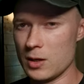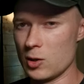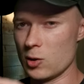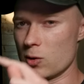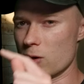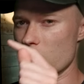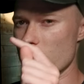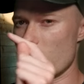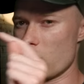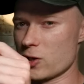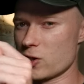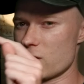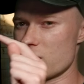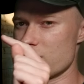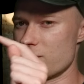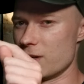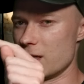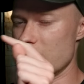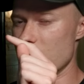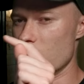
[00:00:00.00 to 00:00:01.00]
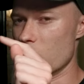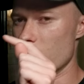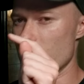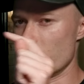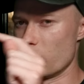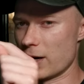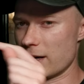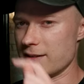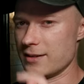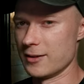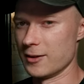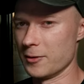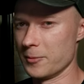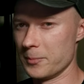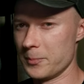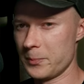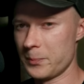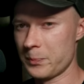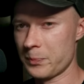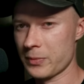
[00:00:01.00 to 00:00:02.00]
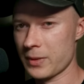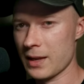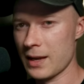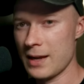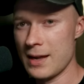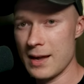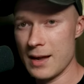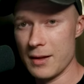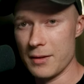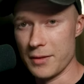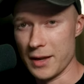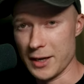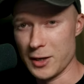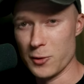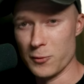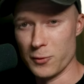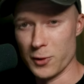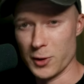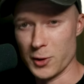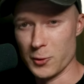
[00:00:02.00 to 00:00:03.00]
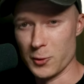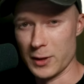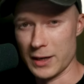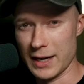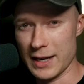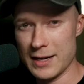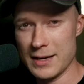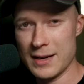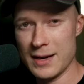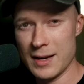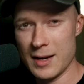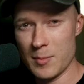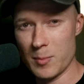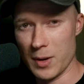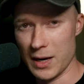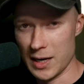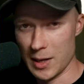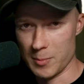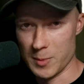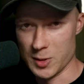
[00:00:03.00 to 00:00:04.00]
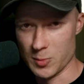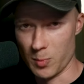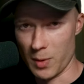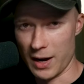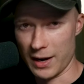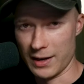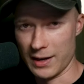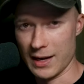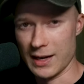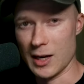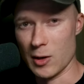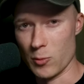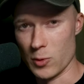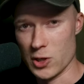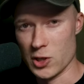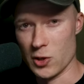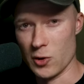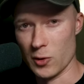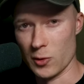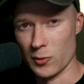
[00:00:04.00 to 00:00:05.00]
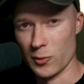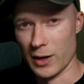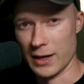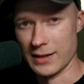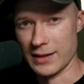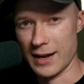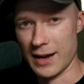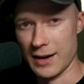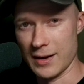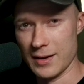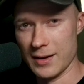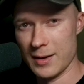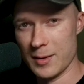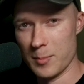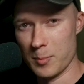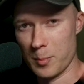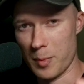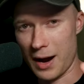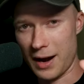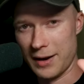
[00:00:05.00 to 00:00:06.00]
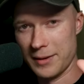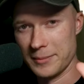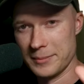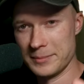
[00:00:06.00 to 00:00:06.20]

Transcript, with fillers: You can watch this video right here. Thank you for tuning in. My name is Mike and I wish you a great day. Bye.